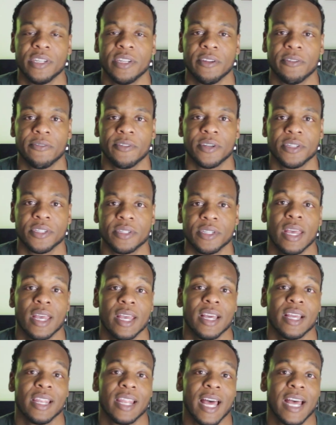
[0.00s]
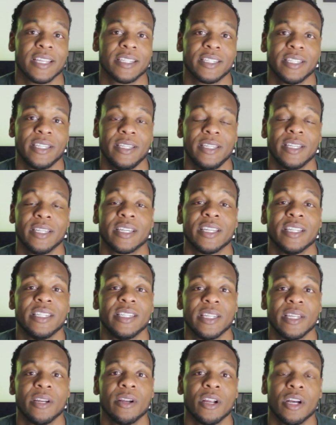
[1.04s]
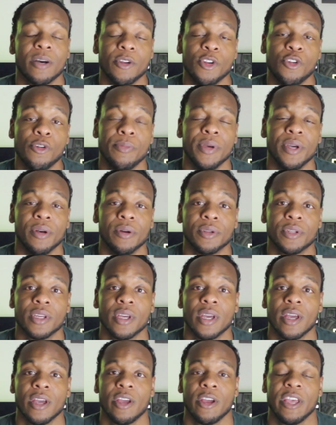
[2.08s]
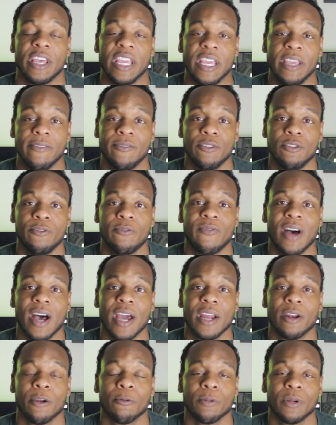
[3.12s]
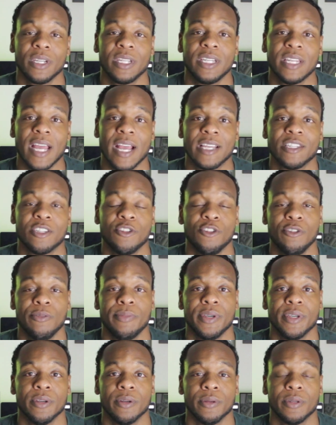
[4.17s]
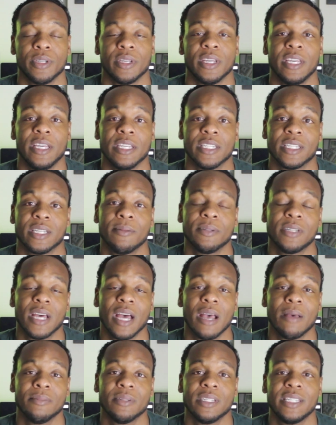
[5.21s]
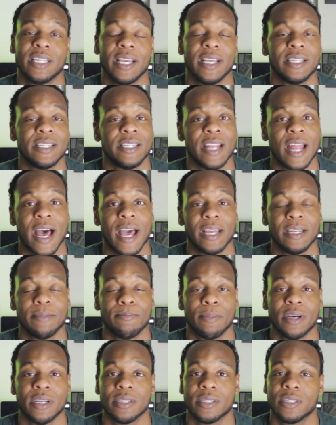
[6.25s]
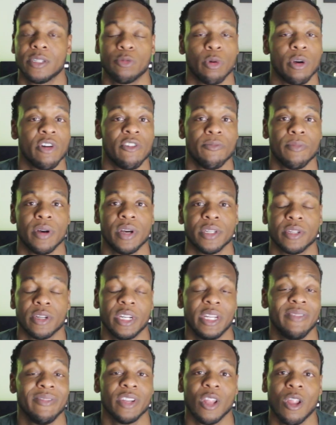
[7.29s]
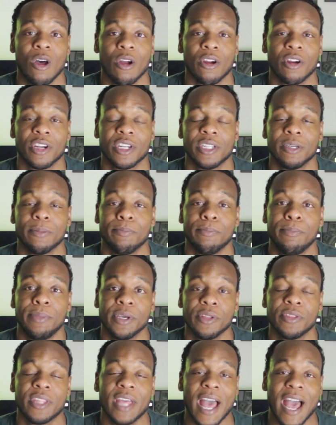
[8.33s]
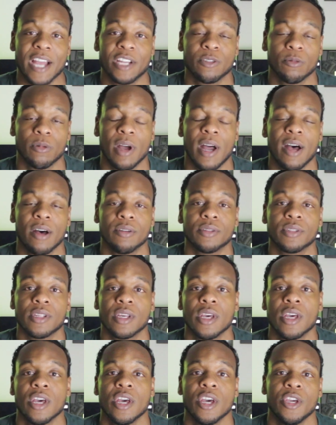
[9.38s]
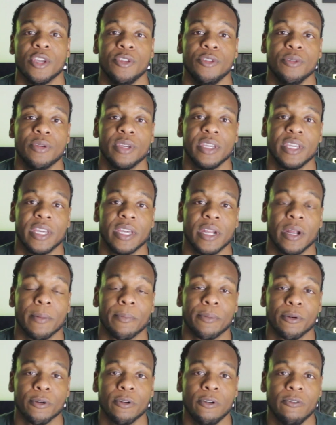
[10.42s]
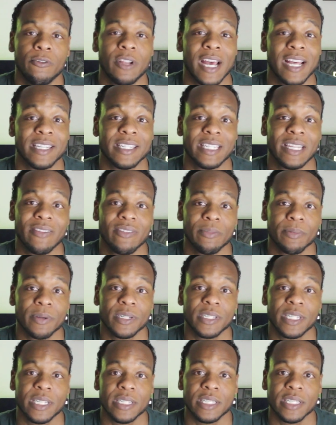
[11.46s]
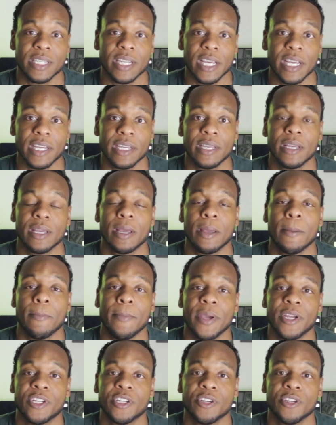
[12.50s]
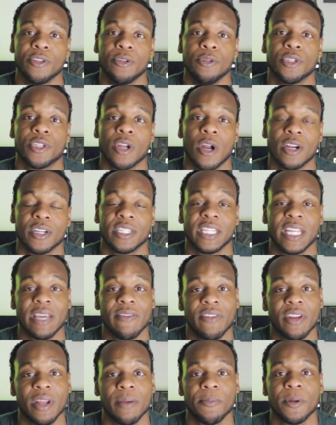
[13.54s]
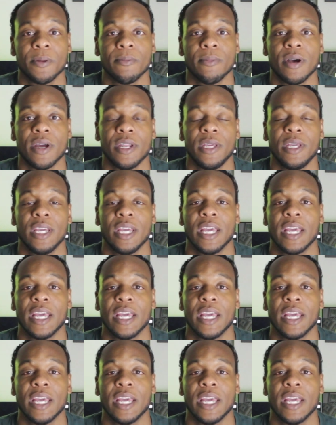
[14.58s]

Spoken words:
difference. Lastly, consider a new build. If you find a really nice new build, sometimes it takes 9 months, 12 months, or even longer to build the actual house. You can get approved at 7% today. Make sure you start saving up your money,